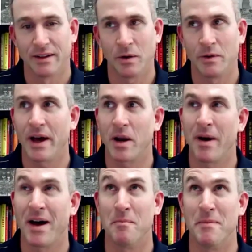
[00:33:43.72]
No doubt
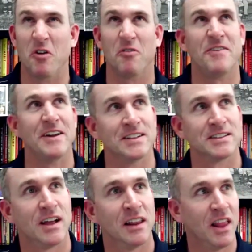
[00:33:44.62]
about it. Mental
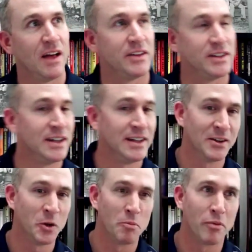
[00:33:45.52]
fitness. I love it.
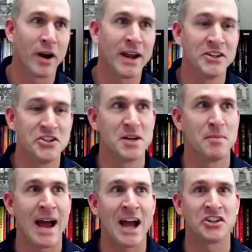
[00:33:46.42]
Little brain
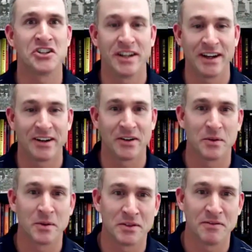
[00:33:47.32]
gym action here
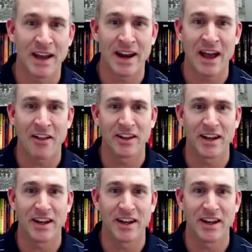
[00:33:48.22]
with Van Allen